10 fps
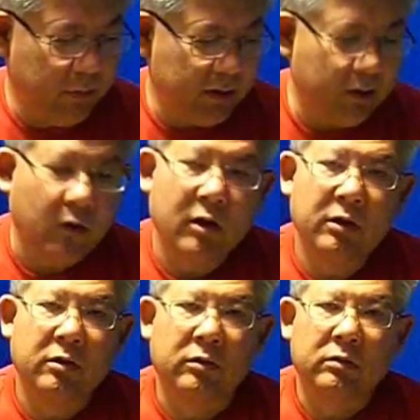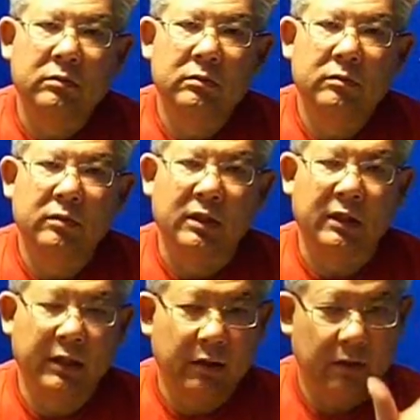But the article, the
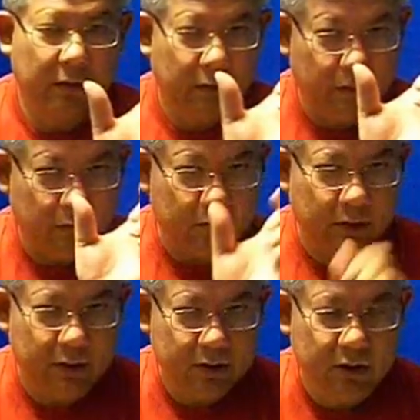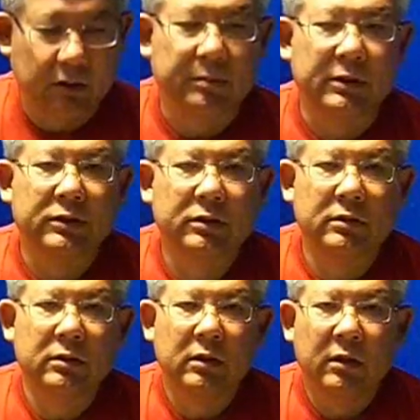link, in the syllabus,
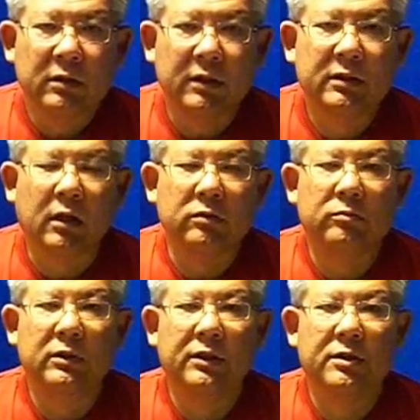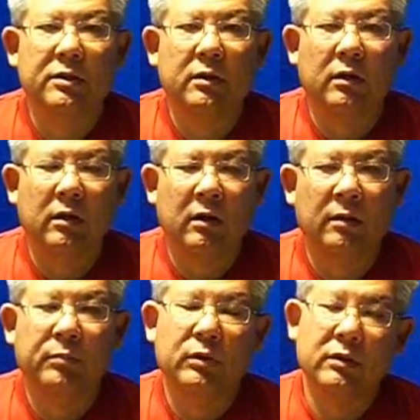that dealt with
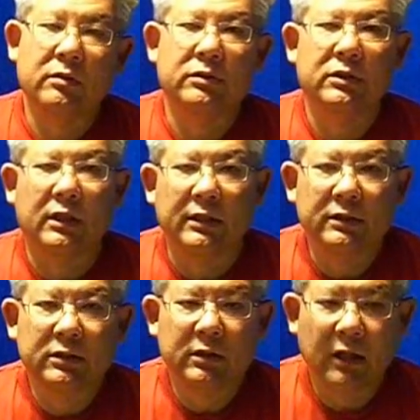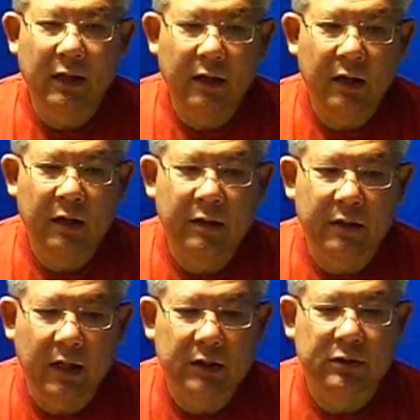political science and
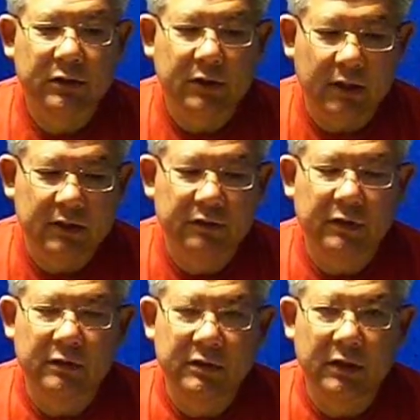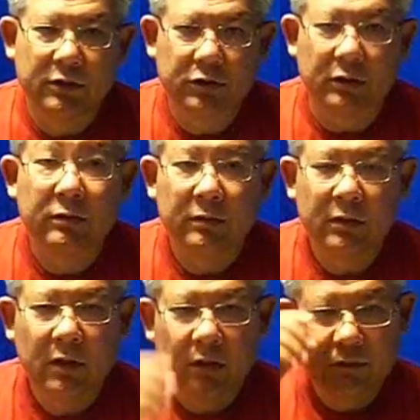the National Science Foundation
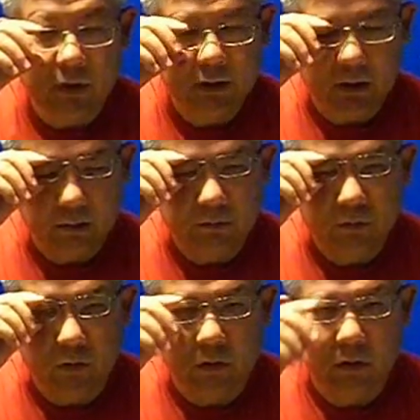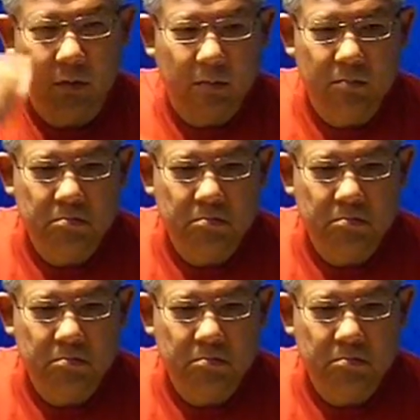funding for